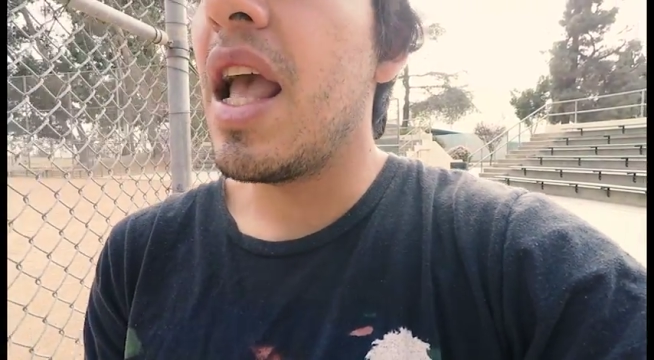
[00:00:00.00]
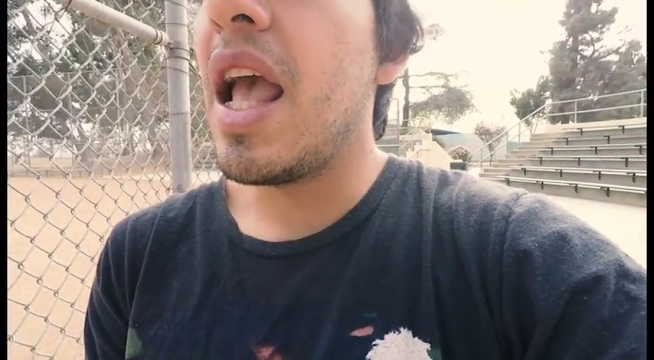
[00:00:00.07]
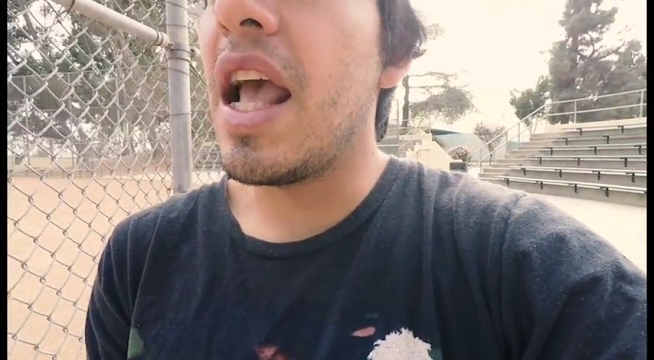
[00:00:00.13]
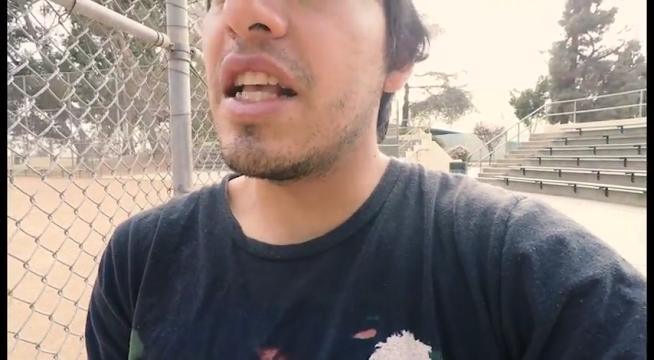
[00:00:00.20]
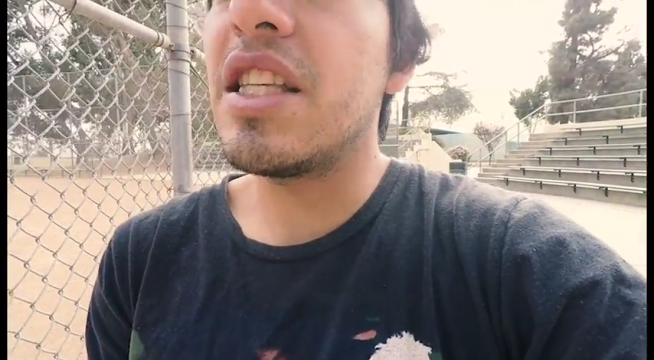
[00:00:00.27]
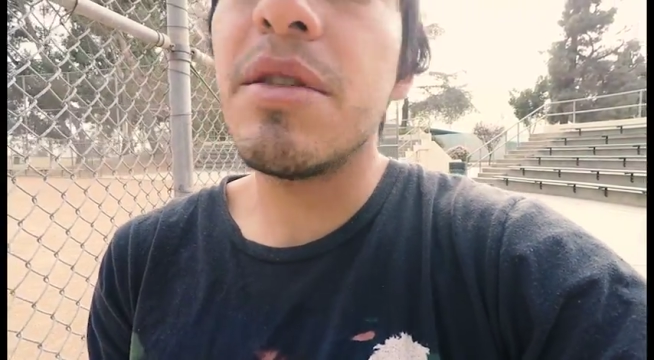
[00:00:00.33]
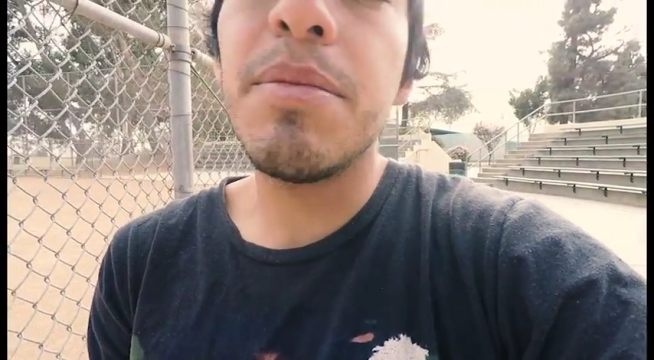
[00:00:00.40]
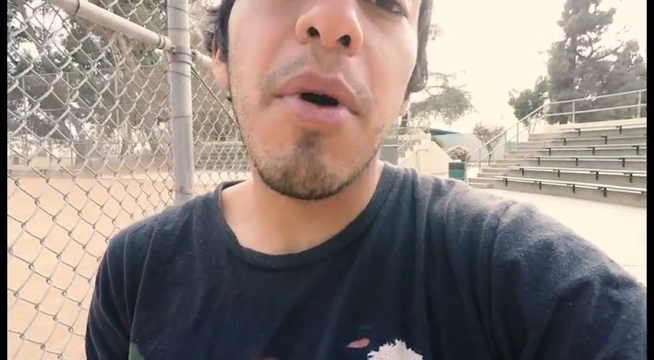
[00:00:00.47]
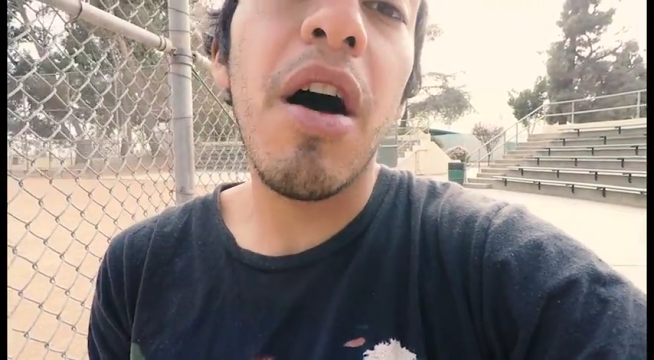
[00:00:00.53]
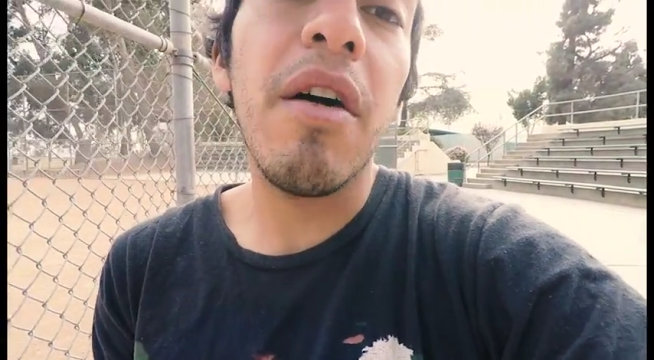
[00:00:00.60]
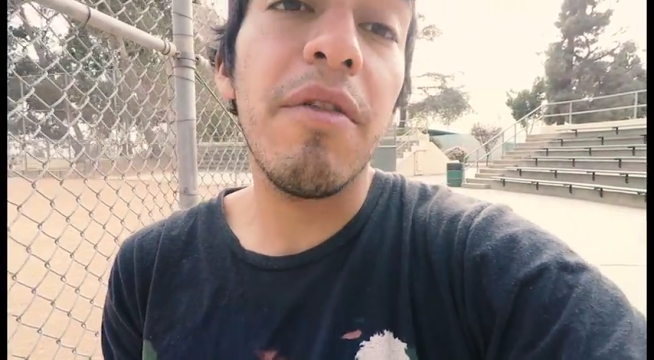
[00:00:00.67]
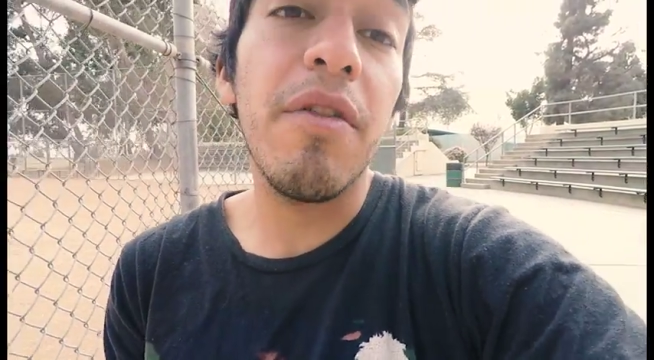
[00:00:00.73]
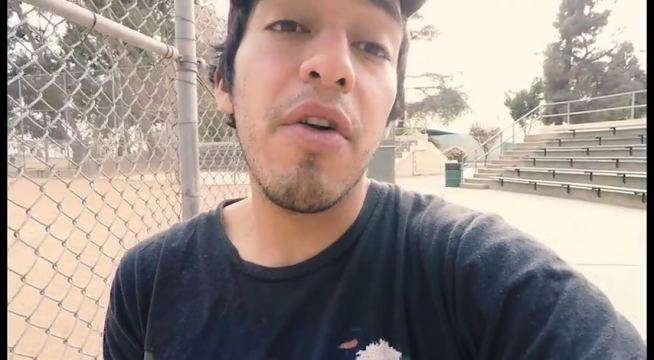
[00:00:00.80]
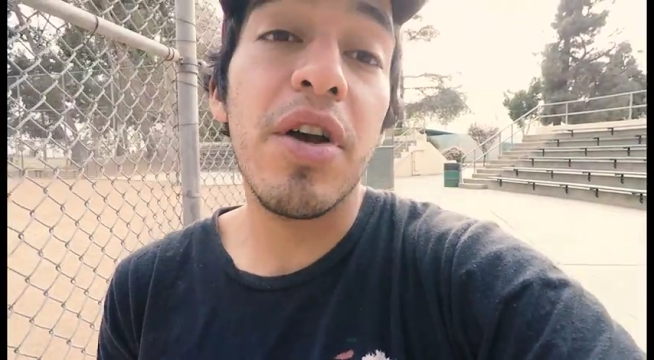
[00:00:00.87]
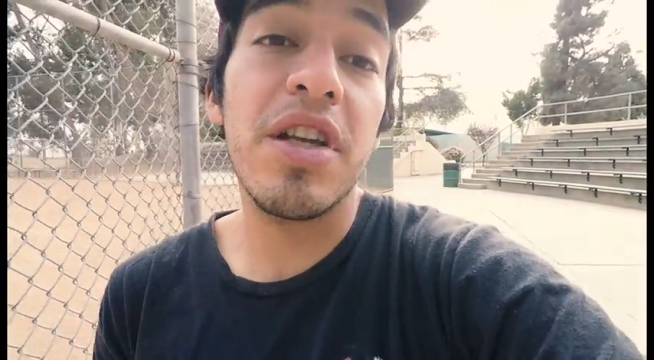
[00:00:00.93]
a spot
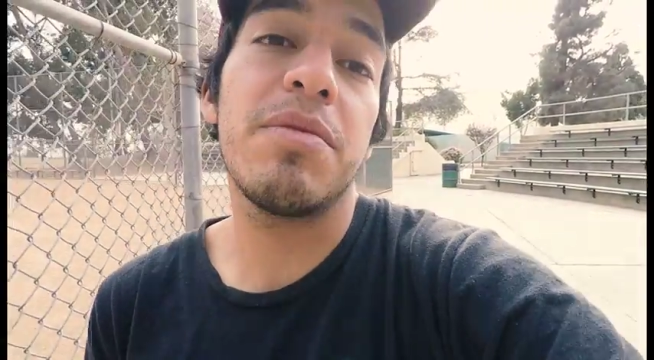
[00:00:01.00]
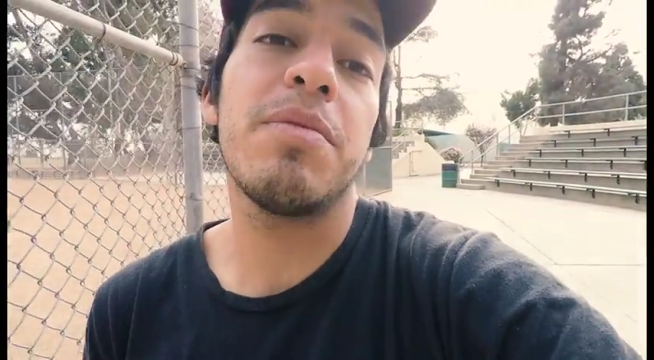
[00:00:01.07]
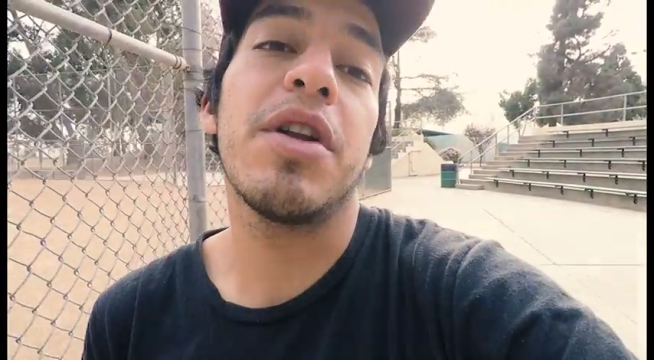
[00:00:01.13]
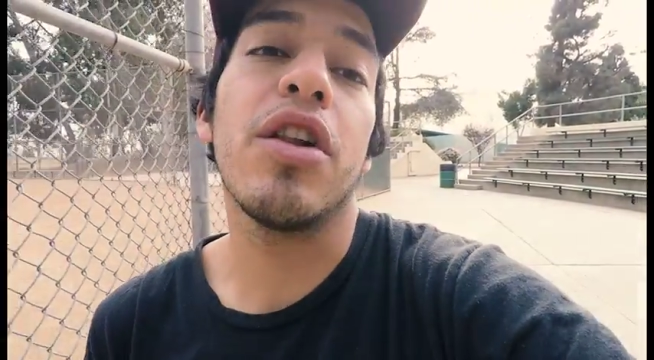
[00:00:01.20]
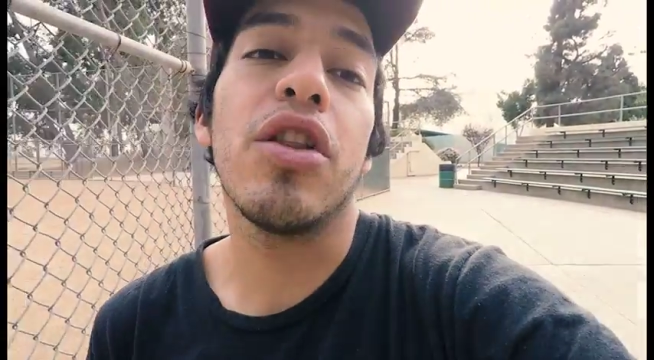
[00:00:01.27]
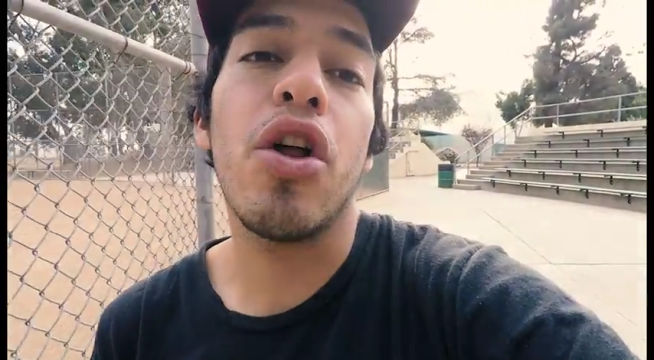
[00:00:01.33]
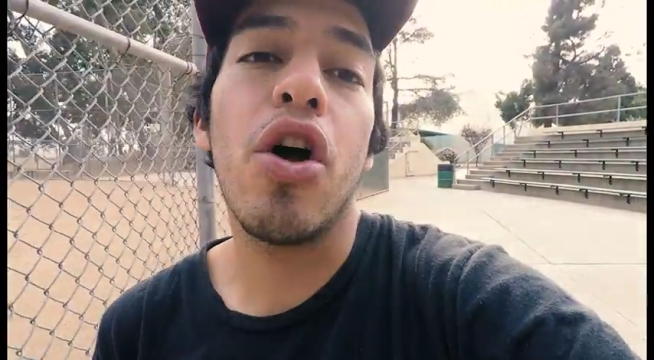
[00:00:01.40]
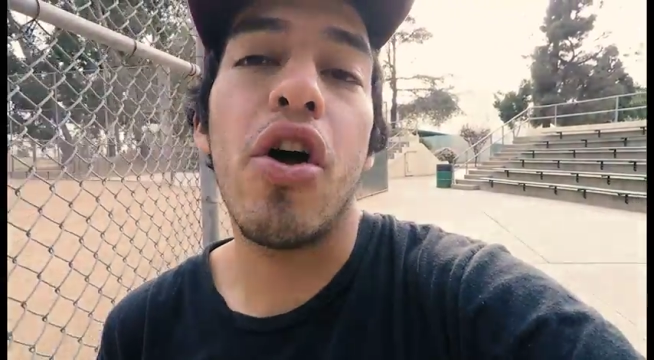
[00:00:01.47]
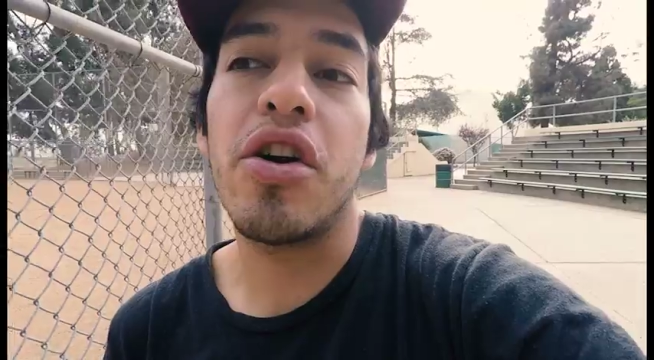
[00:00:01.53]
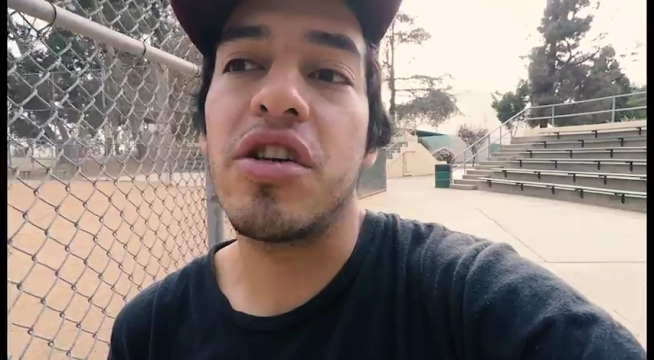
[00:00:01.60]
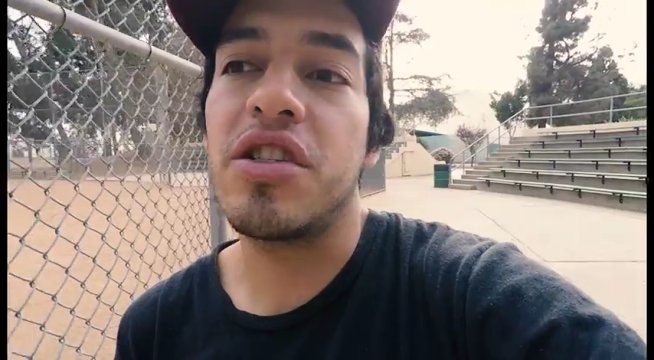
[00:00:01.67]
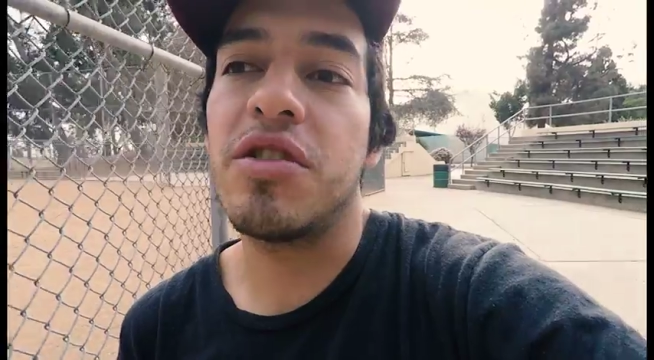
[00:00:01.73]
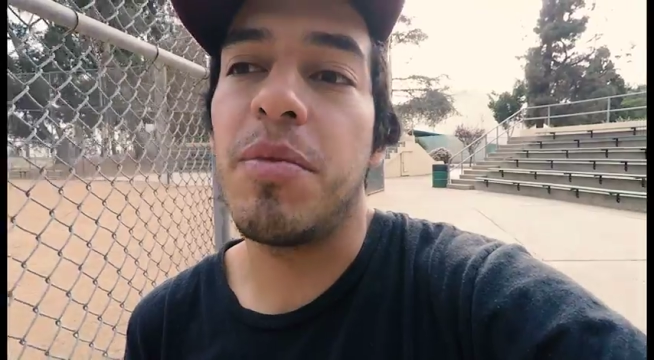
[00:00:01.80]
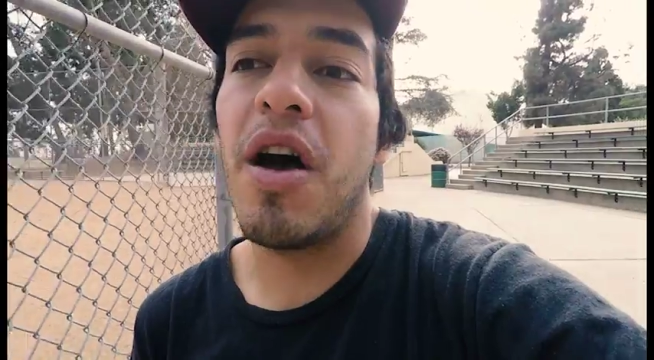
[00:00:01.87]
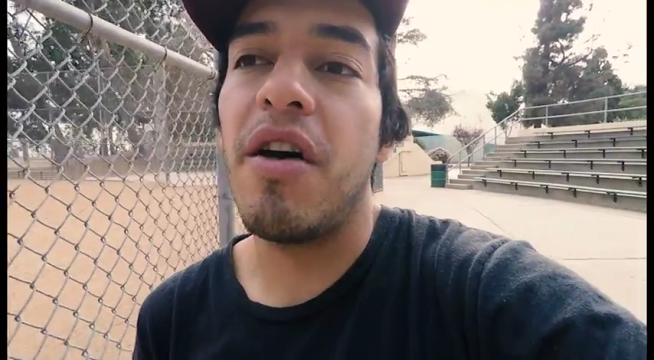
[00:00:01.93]
focus, but a large
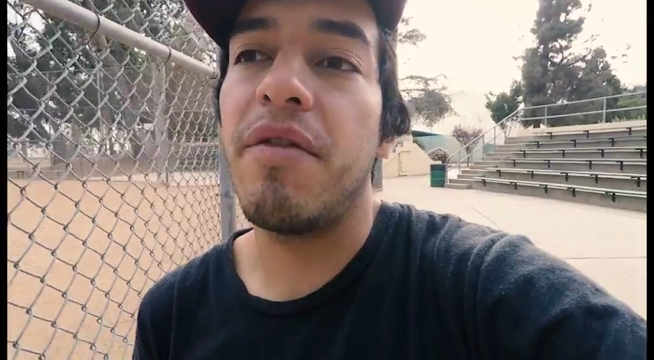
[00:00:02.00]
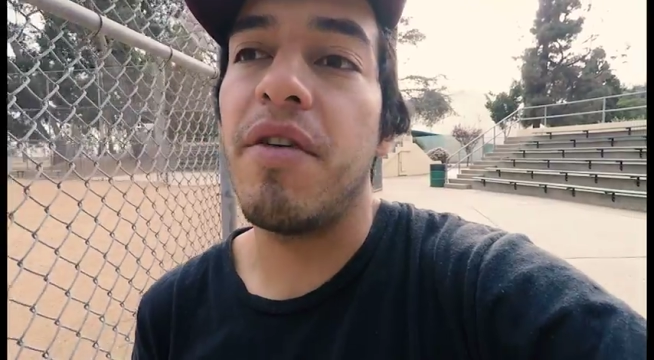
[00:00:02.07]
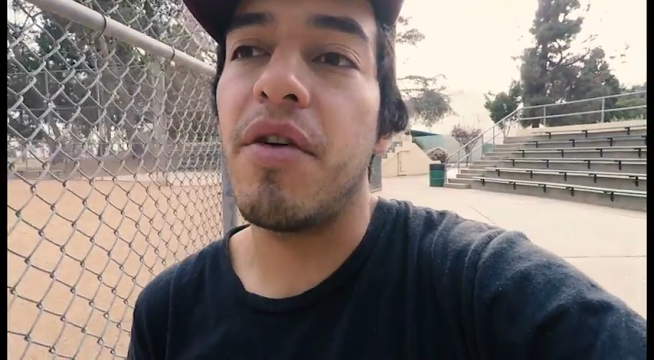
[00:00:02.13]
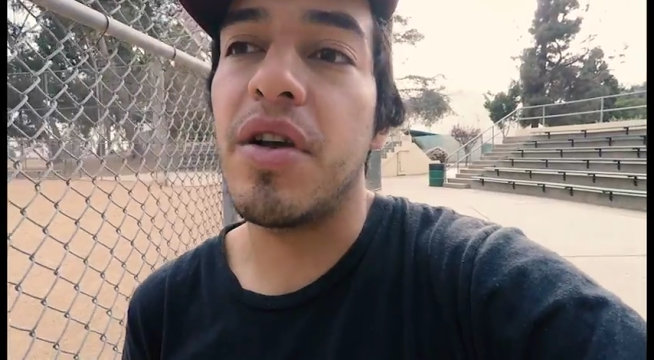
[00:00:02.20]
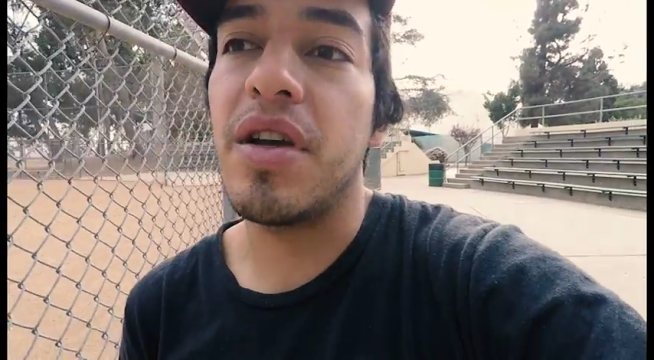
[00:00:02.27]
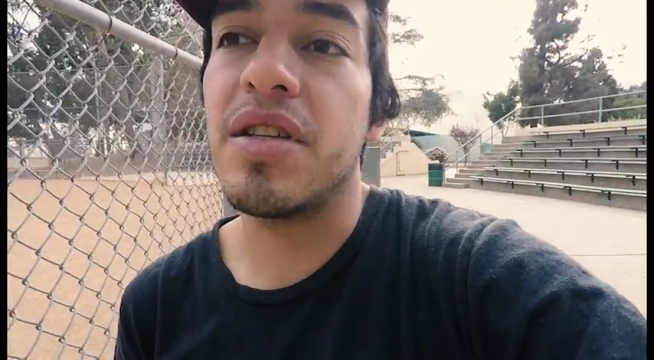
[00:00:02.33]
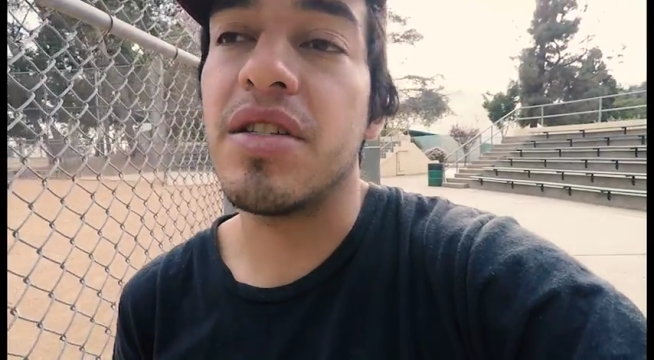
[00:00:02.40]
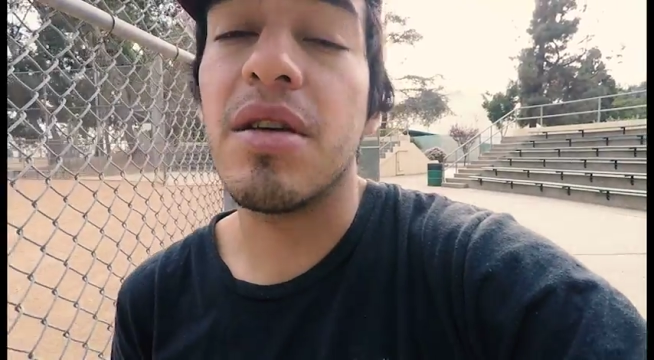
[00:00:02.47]
spot focus.